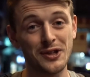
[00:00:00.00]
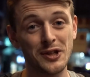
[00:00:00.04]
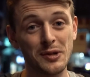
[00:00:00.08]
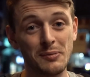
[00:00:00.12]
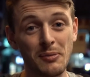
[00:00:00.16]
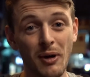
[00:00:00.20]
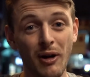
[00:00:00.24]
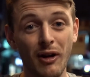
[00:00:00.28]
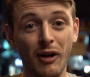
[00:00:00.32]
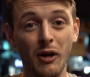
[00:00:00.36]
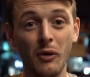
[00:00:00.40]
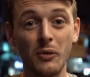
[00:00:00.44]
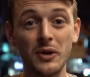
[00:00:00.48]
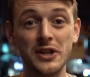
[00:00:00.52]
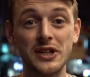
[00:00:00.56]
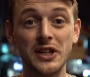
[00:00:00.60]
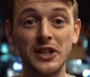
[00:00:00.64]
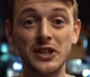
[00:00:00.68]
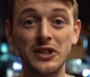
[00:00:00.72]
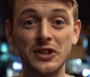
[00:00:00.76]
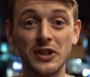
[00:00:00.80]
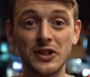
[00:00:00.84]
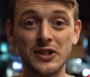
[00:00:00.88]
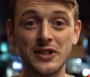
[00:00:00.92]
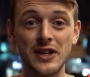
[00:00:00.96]
tomorrow, which is
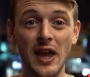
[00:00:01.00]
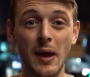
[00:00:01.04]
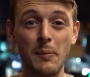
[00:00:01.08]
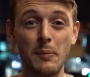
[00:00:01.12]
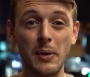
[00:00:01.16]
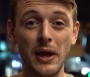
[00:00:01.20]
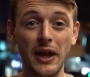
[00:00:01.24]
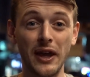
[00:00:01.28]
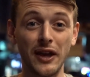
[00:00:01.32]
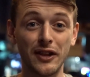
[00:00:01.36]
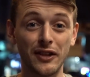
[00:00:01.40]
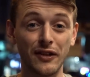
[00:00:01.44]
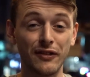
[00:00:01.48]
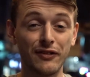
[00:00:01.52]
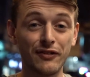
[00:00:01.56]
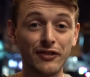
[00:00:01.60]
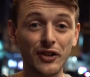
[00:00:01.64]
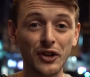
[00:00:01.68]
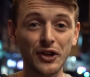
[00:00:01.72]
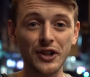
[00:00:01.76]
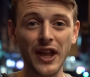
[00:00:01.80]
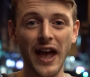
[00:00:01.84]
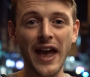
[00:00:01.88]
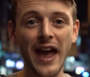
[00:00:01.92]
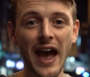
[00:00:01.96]
Sunset Peak, the
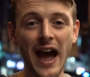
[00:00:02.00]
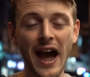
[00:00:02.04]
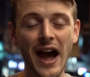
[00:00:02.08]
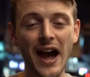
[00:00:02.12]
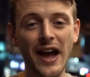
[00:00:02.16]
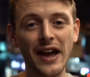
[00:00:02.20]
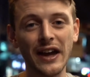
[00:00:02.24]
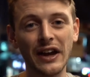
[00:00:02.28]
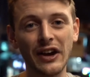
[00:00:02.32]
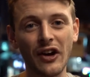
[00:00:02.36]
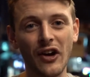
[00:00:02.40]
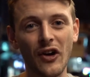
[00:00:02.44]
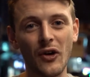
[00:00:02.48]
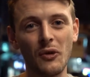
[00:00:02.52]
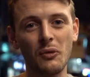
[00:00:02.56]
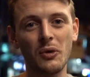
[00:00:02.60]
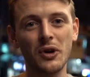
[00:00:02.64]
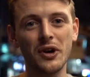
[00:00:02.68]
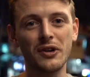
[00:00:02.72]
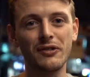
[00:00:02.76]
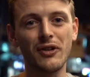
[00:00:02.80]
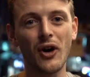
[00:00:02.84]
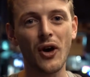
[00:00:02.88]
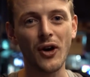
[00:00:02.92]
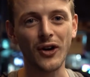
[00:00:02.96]
full day hike on one
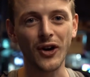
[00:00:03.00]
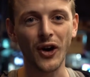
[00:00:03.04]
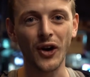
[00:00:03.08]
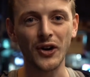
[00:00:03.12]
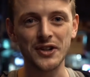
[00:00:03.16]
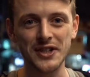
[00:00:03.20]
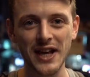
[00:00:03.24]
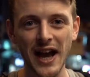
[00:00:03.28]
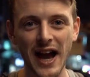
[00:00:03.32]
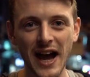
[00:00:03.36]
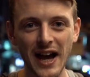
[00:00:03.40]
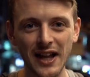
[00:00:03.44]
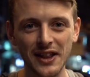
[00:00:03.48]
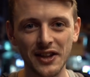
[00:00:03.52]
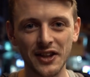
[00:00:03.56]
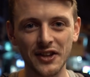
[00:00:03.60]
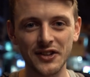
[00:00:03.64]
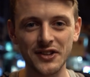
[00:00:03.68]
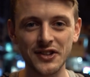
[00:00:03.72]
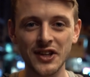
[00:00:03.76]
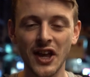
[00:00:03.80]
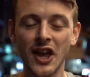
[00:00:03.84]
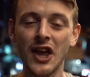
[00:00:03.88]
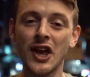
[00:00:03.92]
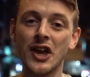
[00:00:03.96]
of Hong Kong's
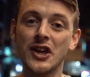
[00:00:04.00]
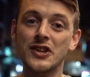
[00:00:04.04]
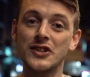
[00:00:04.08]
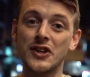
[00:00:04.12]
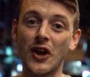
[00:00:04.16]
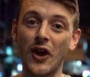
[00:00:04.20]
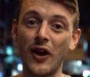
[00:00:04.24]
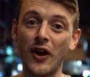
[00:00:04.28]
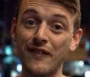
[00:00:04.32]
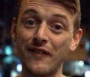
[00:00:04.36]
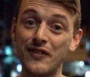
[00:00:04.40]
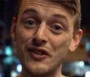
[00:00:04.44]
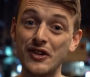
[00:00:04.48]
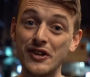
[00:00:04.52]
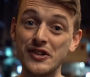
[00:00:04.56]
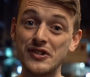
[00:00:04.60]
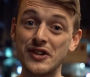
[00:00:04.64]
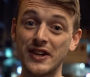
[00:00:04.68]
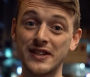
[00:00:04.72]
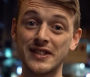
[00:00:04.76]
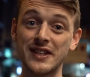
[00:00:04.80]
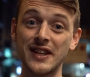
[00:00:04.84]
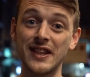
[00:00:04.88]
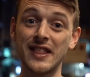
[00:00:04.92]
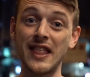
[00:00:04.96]
islands. So you're
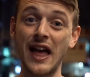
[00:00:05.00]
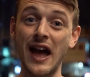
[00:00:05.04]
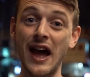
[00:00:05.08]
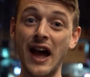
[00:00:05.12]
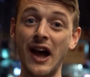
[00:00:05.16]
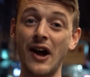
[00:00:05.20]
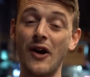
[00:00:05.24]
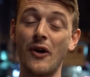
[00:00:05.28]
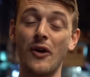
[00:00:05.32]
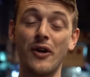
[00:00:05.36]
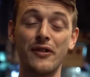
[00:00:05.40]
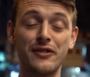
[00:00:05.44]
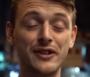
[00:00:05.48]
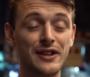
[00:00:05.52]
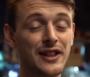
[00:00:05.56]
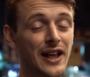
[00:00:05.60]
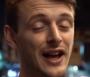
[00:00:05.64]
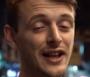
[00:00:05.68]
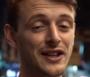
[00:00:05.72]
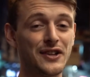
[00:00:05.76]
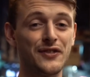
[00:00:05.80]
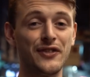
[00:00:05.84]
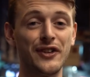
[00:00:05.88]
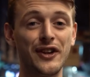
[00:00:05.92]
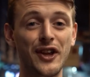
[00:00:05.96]
interested in that, or if you
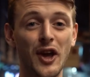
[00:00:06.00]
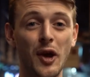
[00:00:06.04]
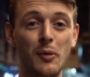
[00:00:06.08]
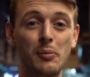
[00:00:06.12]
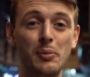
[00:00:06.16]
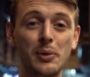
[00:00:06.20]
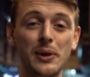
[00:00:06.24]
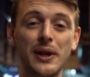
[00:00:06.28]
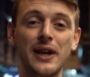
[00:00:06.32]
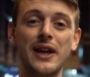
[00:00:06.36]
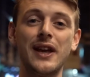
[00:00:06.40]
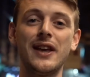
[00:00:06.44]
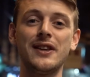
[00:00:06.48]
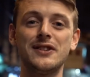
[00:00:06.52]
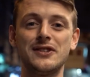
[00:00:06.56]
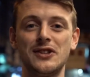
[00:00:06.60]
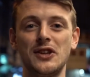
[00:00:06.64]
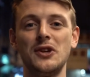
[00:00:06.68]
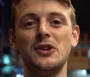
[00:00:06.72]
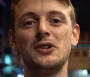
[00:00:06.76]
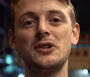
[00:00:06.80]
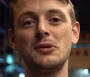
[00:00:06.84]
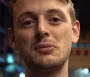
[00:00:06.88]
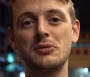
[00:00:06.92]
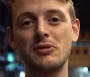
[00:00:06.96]
like this video, please
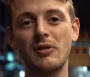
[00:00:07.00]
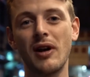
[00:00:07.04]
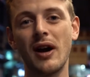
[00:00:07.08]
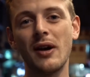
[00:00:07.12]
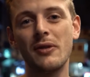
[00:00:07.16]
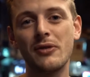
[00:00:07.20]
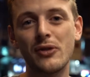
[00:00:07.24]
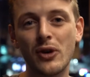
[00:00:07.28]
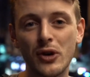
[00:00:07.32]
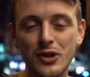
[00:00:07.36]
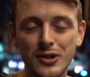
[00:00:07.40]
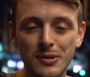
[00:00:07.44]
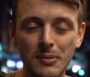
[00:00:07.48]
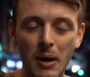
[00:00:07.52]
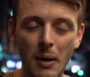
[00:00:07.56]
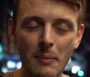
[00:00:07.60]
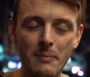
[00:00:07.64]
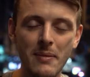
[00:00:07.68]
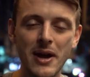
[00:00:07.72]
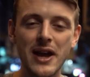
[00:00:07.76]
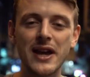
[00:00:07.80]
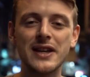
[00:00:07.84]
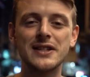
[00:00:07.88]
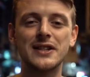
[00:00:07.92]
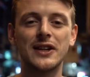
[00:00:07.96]
do subscribe. We've got some
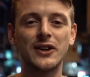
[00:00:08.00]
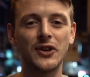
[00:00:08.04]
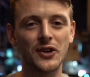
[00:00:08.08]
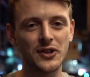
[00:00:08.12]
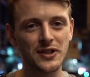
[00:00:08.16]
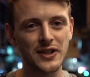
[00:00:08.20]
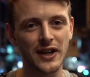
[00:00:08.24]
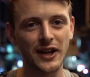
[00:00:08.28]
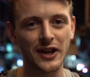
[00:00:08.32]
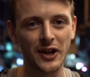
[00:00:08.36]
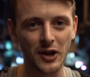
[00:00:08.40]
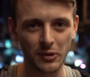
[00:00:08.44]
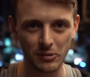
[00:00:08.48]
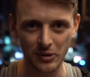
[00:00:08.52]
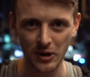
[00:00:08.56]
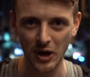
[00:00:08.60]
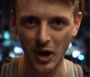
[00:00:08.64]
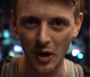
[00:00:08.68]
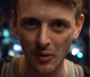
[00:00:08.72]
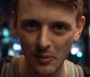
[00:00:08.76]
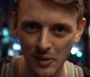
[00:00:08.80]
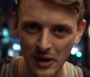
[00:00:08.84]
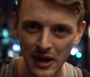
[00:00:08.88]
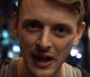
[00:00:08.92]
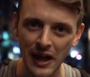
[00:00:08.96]
amazing content coming up,
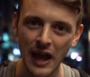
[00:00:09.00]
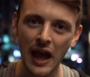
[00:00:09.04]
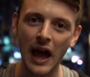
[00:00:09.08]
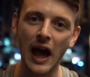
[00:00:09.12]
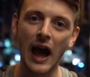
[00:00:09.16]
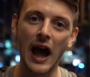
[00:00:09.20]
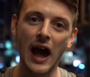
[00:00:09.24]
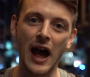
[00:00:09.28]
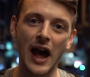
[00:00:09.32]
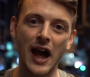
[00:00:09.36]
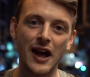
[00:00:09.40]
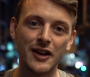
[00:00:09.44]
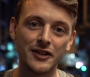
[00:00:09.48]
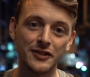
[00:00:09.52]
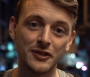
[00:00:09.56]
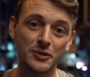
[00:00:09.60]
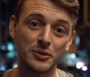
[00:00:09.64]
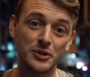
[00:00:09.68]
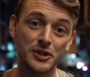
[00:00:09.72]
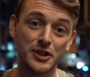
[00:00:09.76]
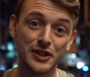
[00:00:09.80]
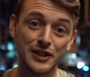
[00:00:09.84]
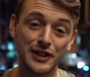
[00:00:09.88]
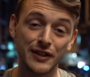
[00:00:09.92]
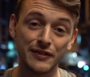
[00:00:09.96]
and we
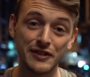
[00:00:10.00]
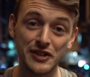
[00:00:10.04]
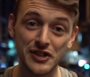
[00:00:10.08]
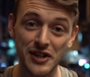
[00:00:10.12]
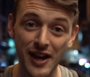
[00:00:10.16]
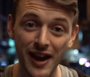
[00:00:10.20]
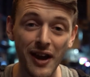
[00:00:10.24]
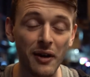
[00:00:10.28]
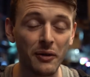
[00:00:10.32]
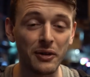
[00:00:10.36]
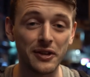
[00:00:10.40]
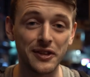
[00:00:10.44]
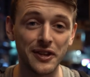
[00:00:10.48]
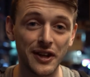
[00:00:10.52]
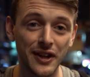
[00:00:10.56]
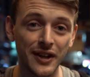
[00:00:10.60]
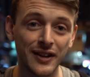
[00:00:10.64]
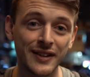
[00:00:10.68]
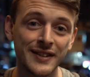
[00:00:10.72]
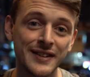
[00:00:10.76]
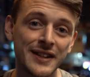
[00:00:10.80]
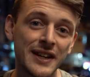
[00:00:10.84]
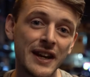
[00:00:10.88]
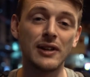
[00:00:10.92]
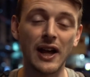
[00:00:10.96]
just love to share it with you.
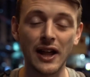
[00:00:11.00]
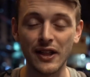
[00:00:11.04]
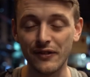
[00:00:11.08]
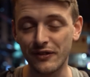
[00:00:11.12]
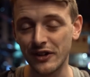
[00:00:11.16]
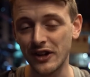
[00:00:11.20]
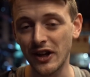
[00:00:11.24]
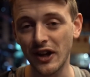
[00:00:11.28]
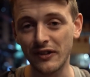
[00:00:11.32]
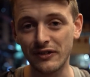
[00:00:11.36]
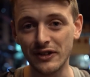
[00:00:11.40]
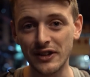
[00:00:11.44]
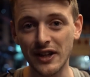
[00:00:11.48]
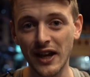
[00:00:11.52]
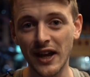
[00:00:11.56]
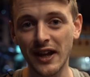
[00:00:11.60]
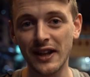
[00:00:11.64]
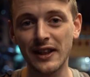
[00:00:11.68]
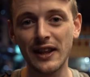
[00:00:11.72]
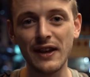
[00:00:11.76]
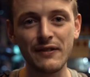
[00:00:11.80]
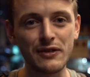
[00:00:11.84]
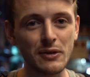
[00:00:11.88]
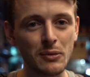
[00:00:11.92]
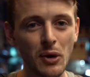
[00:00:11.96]
Like the video if you did,
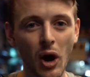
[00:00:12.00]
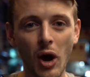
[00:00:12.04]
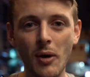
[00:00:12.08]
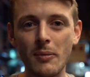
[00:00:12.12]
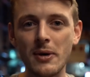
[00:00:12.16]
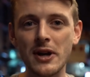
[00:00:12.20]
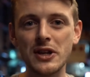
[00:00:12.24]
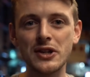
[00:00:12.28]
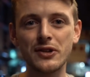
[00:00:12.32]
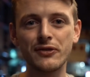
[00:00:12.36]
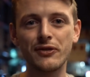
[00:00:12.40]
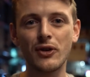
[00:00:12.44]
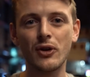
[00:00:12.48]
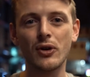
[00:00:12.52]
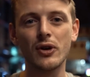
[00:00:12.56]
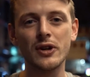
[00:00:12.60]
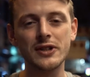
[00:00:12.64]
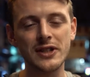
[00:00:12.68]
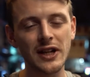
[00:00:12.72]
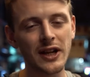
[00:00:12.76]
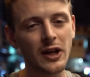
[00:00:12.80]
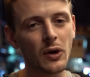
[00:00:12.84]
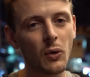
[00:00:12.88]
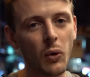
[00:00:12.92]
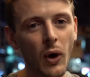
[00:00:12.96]
leave some comments for us,
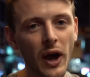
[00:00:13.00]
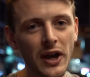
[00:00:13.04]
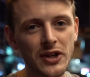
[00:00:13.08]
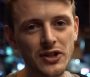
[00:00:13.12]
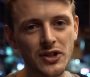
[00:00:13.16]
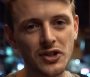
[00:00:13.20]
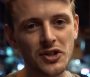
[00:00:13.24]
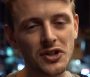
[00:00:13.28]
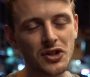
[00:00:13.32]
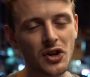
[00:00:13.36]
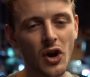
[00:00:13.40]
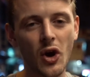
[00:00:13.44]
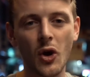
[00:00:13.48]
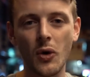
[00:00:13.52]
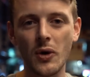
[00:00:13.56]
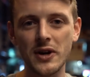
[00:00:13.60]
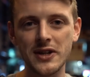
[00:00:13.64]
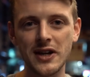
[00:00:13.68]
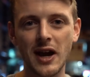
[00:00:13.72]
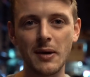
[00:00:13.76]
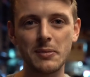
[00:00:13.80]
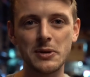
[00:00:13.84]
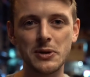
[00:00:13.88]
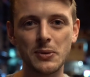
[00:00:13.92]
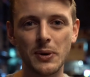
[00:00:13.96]
any questions, always
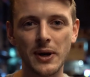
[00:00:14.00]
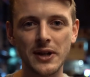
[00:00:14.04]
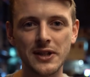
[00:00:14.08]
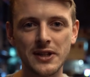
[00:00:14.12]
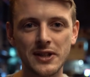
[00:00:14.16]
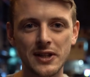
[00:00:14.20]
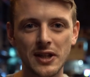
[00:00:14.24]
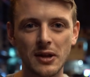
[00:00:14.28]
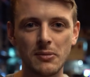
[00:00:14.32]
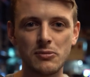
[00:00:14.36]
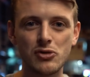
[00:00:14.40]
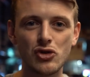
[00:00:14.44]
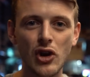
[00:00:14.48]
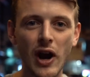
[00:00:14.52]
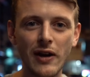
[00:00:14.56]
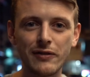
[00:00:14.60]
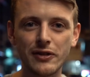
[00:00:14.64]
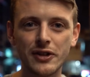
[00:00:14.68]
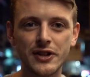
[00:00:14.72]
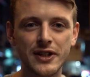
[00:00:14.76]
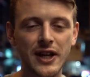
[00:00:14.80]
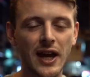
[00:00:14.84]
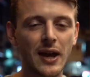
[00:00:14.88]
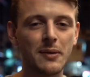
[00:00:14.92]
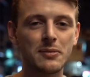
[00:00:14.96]
happy to answer them, travel
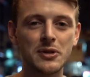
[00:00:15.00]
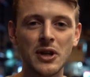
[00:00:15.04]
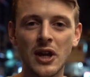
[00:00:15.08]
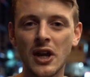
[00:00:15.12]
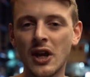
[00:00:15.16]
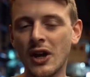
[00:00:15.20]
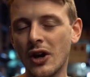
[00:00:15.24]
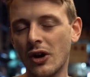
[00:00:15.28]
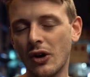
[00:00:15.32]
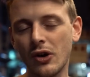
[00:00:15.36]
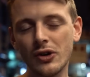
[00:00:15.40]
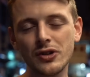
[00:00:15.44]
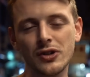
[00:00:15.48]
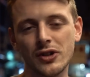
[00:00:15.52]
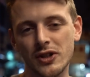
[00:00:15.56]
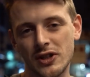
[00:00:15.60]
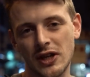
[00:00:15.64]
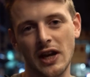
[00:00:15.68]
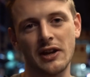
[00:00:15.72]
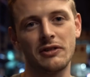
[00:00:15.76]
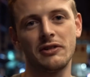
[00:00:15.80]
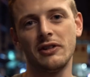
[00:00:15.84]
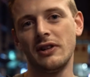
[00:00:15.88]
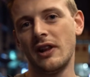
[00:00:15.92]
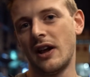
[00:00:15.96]
tips, or just
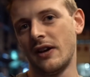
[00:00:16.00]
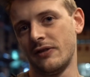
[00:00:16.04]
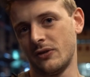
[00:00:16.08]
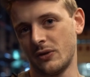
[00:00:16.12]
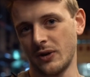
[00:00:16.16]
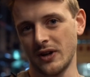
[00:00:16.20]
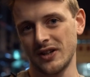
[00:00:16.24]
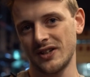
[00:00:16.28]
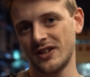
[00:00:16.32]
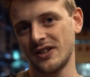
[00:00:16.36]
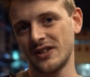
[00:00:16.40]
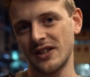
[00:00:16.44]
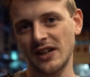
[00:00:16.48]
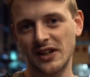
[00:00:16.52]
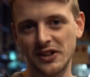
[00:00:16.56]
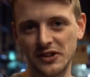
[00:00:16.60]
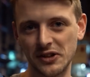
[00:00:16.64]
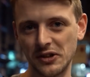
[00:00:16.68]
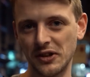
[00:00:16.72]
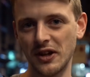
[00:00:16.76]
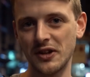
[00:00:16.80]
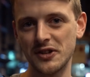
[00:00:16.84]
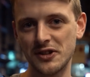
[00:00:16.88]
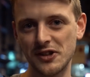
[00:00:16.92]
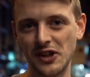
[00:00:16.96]
general life questions, I can do
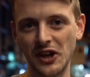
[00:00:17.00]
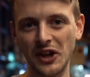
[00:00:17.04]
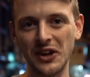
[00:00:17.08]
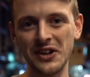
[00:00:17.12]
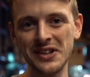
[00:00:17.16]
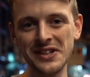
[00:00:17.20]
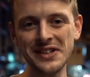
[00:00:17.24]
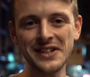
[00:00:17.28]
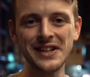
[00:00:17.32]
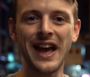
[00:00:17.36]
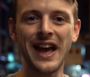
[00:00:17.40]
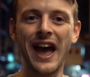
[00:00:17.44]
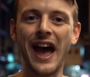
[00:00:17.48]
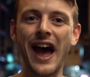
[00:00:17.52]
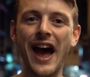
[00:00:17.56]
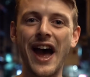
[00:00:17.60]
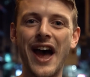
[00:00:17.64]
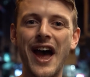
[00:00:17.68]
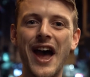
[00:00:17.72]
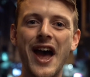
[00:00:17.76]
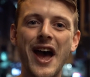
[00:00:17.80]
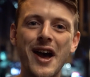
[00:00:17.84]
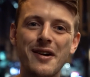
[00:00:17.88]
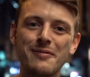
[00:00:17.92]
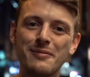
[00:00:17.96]
those too.
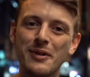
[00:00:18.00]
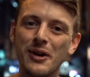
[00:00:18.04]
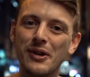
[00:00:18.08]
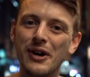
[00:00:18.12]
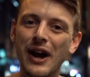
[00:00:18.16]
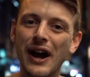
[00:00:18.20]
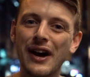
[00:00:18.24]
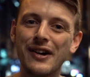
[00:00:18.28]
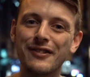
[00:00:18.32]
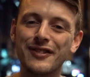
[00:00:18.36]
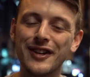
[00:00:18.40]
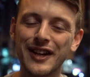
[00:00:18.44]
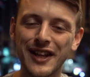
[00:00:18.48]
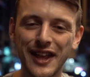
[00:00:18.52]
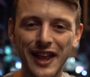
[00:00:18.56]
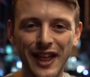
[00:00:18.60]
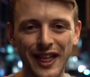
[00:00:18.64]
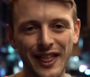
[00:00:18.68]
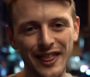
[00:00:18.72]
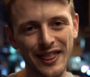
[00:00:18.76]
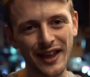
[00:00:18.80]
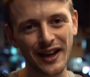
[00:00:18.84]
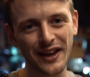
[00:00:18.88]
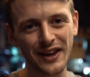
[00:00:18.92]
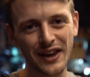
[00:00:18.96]
But really,
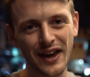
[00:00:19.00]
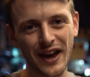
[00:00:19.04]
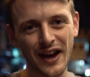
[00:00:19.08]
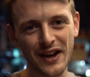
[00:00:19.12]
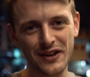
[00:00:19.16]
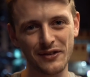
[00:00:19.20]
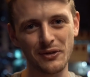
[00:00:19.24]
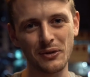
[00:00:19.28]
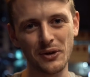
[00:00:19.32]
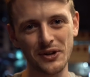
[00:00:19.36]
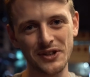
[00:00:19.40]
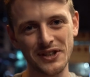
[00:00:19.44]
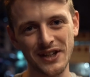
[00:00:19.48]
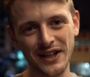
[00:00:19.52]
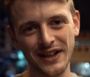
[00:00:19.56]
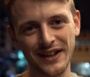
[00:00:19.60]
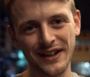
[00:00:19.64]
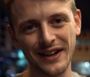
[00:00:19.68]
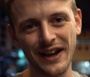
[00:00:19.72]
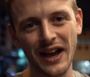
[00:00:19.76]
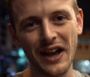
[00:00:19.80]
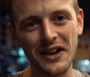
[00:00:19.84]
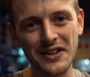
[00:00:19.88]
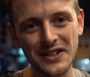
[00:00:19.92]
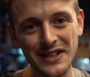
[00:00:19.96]
thank you guys for watching.
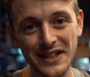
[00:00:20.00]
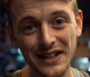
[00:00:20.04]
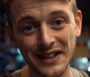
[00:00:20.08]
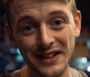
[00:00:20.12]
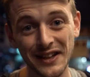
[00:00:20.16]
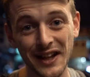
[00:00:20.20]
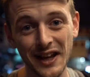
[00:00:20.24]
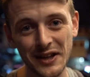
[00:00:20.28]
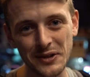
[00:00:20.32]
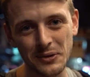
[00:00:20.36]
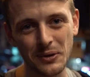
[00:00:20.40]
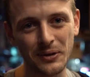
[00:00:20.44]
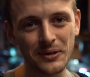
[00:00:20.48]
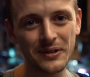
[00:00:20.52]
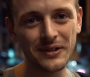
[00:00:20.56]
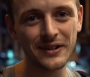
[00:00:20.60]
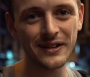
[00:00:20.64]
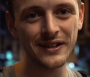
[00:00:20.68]
I'll see you in the next one.